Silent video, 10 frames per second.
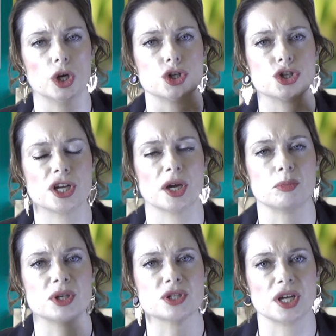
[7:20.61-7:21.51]
she had
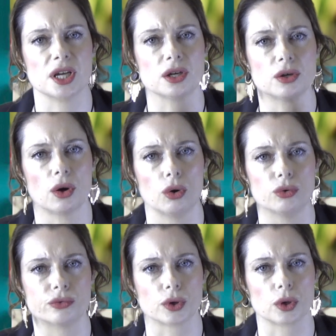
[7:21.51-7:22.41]
been taken
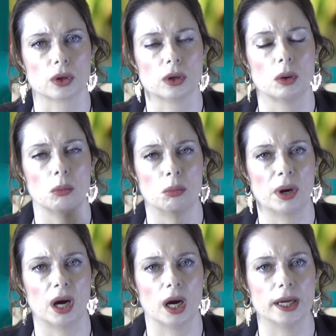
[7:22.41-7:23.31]
over
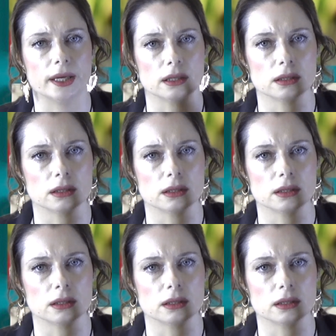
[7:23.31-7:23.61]
by